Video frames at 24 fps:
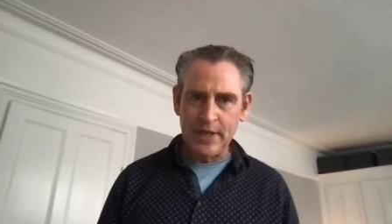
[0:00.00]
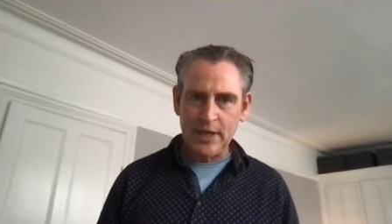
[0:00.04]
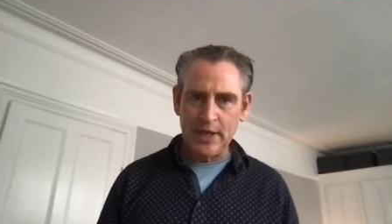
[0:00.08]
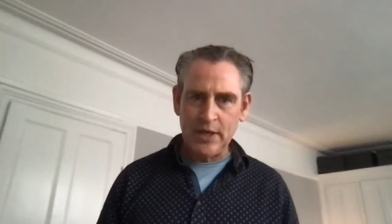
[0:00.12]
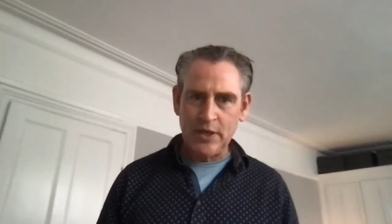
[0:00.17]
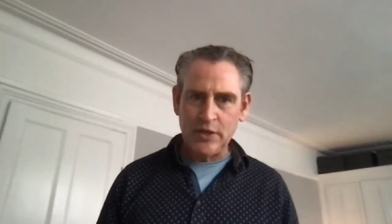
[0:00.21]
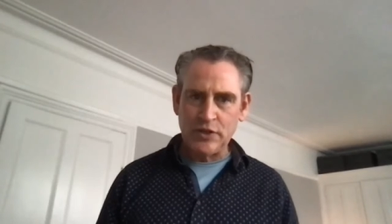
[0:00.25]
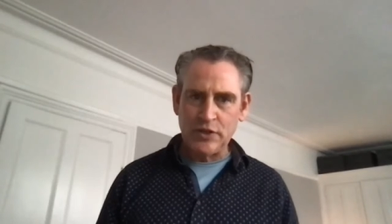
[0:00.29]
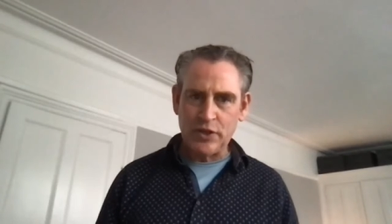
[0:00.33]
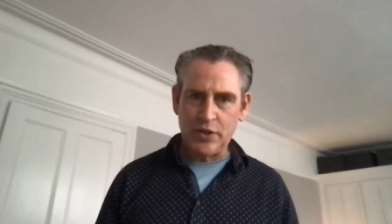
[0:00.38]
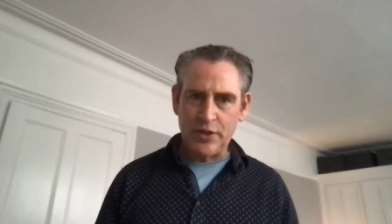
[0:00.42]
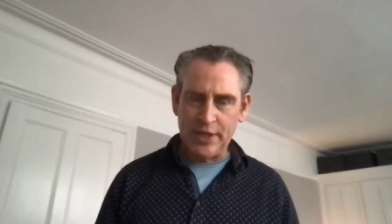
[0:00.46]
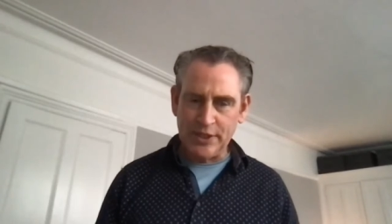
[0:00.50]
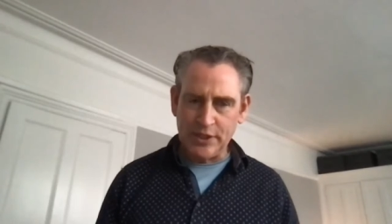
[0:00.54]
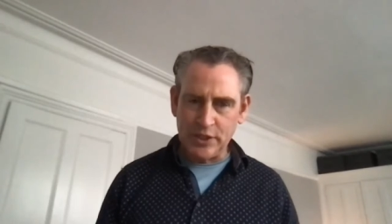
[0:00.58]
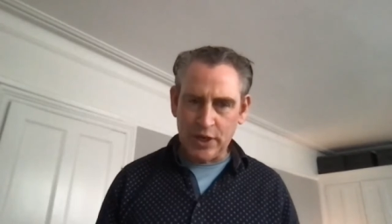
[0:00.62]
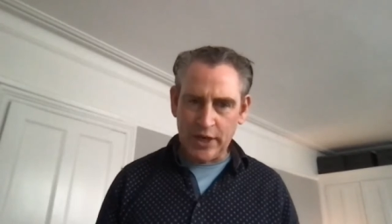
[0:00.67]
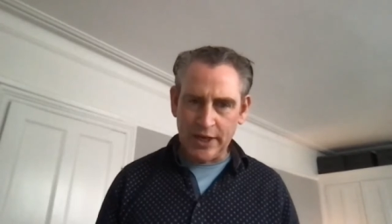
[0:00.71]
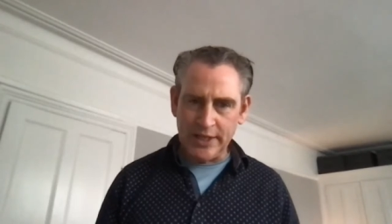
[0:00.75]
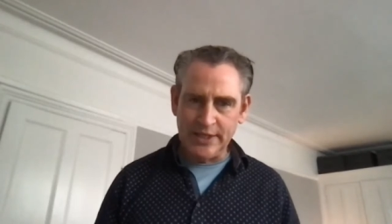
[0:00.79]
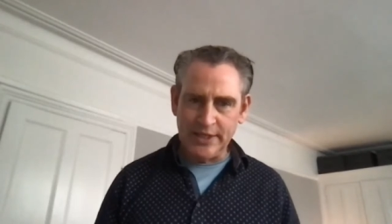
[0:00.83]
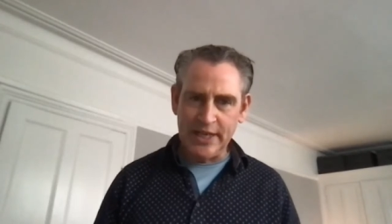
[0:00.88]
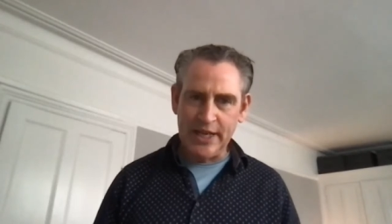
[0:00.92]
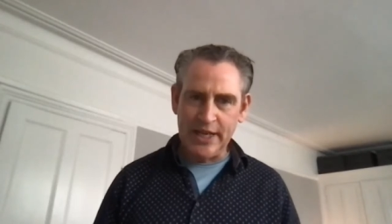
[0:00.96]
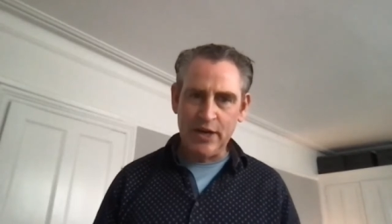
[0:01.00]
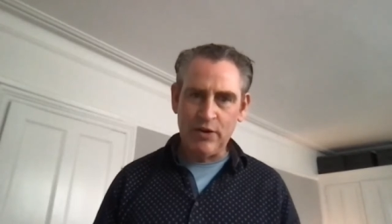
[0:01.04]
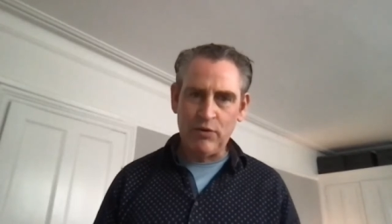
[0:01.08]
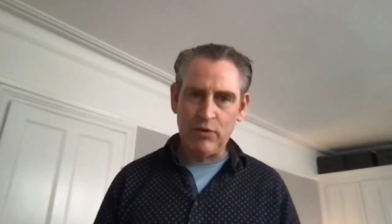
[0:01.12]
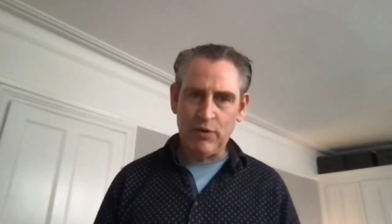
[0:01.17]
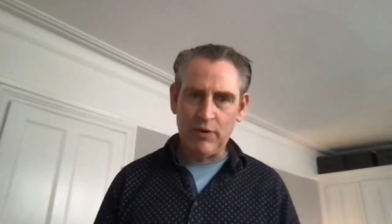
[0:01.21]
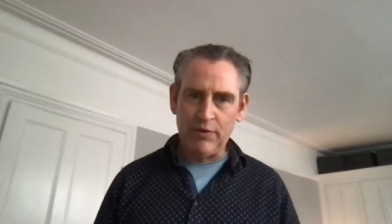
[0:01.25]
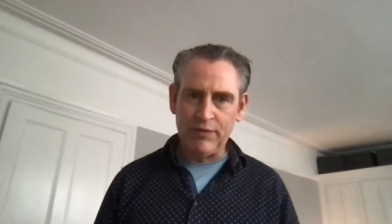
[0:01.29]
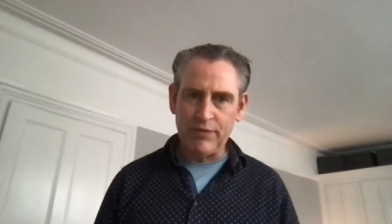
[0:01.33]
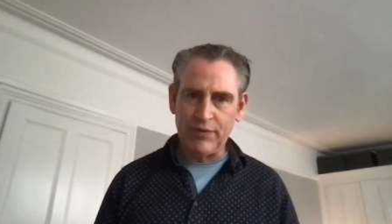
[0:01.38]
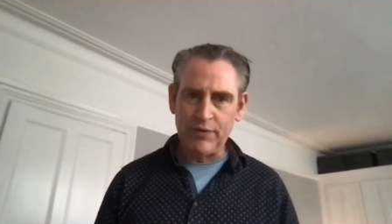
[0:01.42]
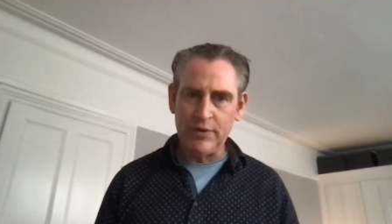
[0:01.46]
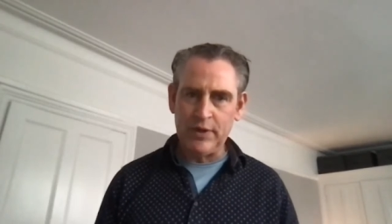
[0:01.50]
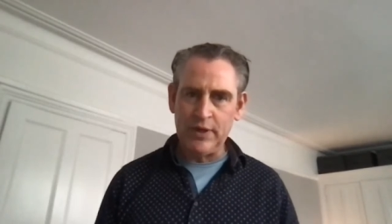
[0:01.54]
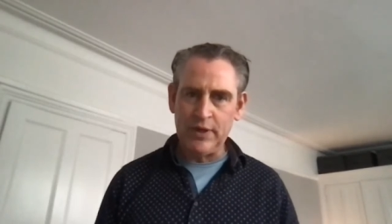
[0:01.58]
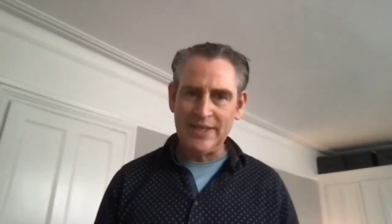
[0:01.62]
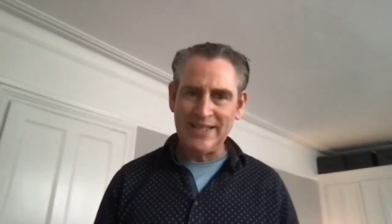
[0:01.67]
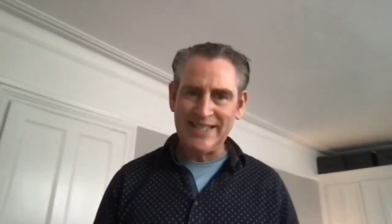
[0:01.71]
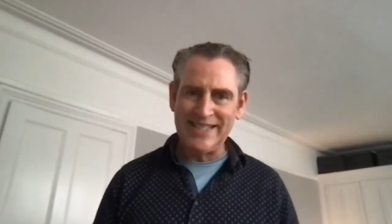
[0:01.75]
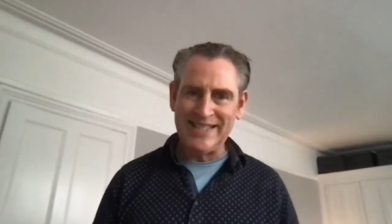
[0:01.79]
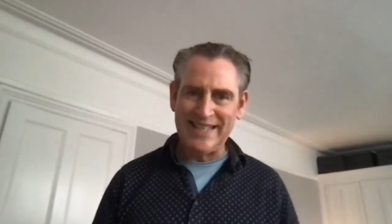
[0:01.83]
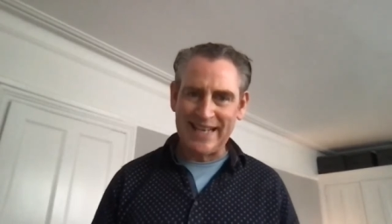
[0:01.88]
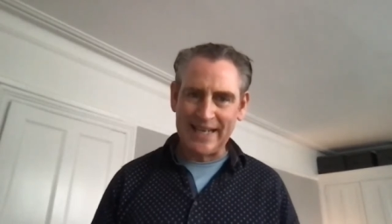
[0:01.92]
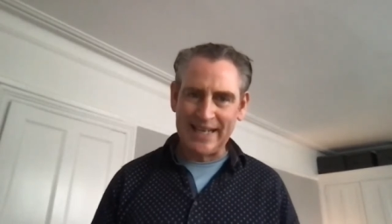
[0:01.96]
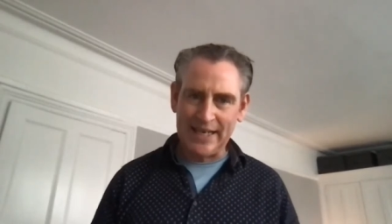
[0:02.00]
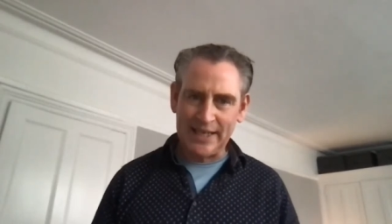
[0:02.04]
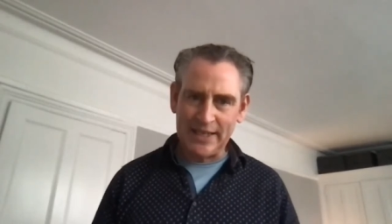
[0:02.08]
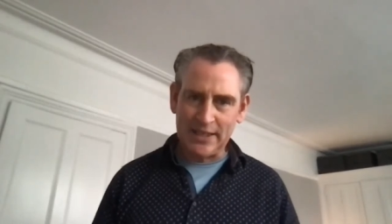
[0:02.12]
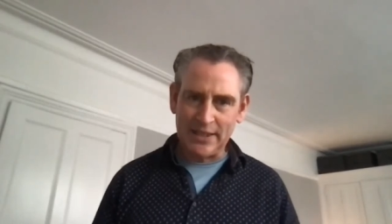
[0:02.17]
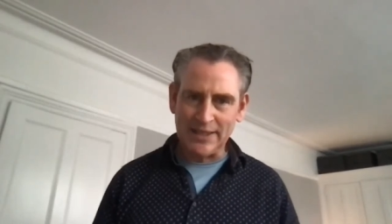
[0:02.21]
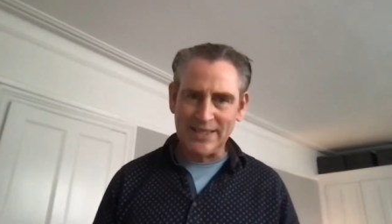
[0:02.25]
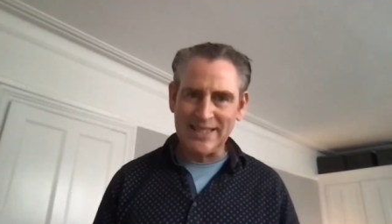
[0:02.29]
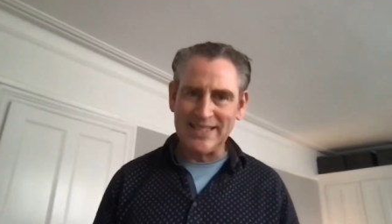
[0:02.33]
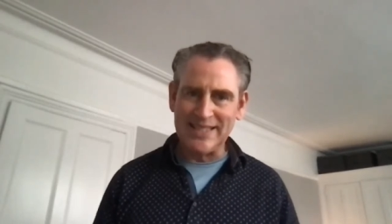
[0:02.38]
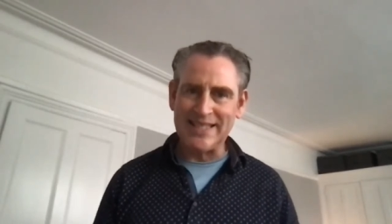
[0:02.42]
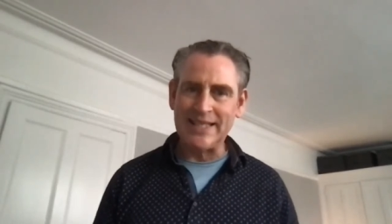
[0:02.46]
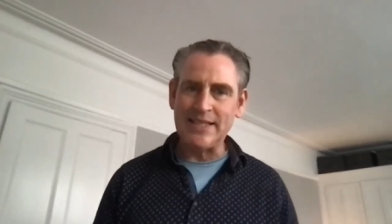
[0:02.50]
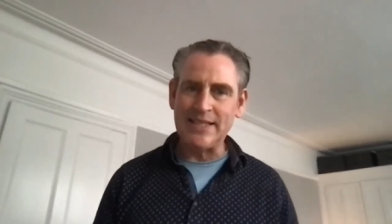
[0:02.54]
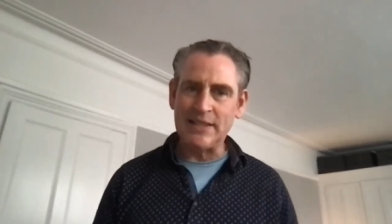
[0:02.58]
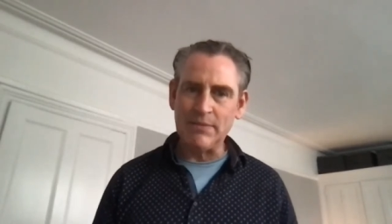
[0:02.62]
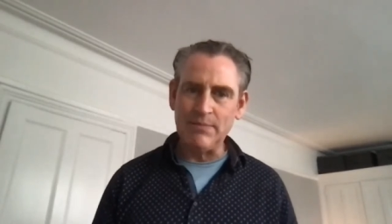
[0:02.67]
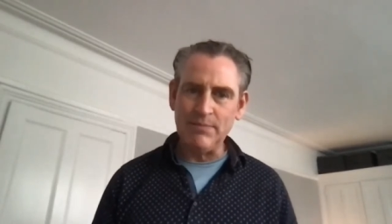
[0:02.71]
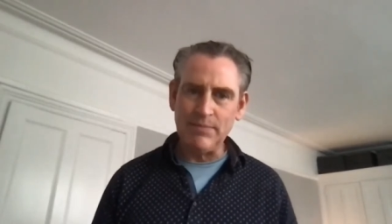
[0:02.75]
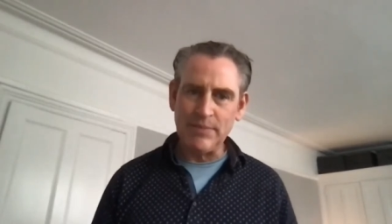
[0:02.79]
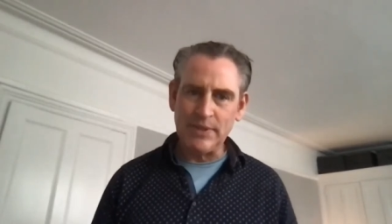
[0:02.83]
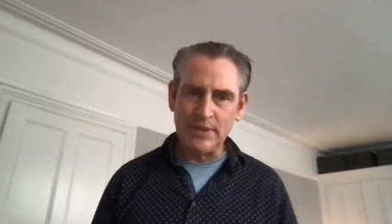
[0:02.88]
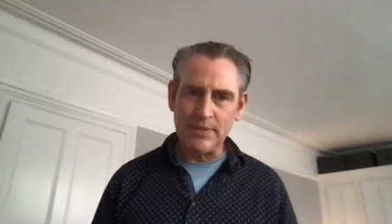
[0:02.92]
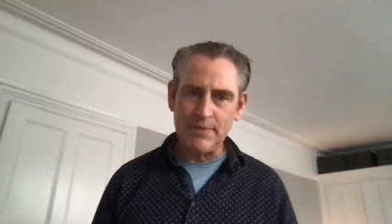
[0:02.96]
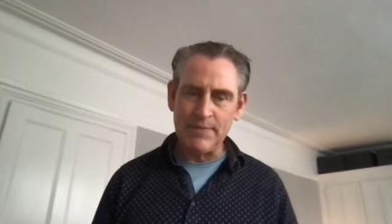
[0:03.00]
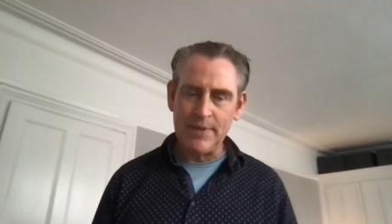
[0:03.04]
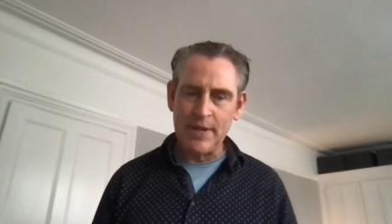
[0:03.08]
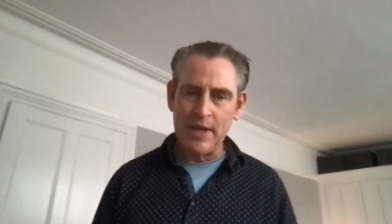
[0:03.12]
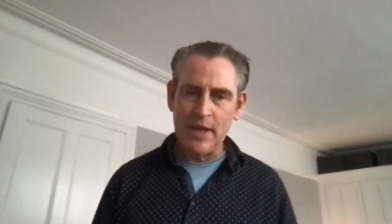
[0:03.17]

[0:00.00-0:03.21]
So this idea of cyclical systems